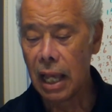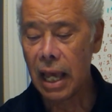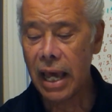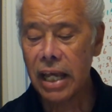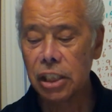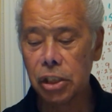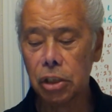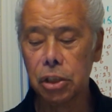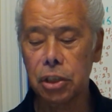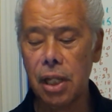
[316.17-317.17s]

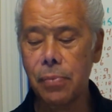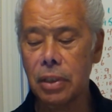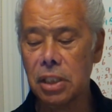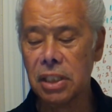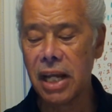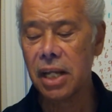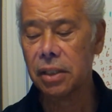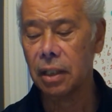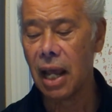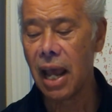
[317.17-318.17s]
angels, demons,
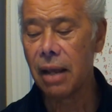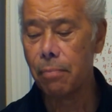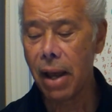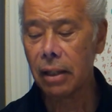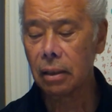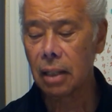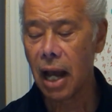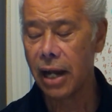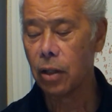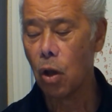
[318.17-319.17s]
Satan, and
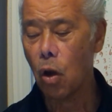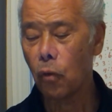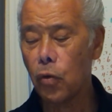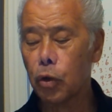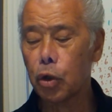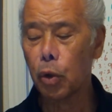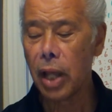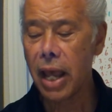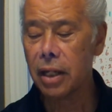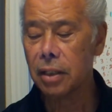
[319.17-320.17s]
mankind were
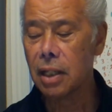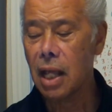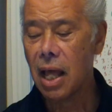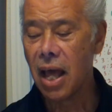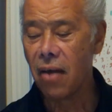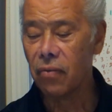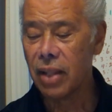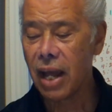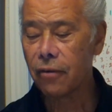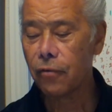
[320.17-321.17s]
created and
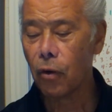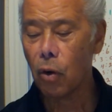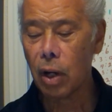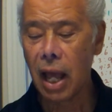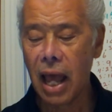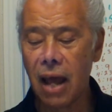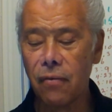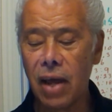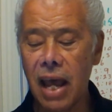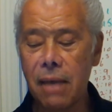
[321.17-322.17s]
therefore have
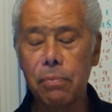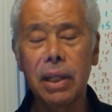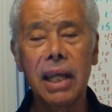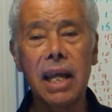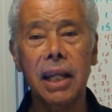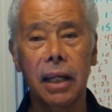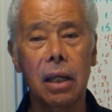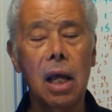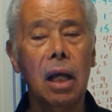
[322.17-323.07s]
a beginning.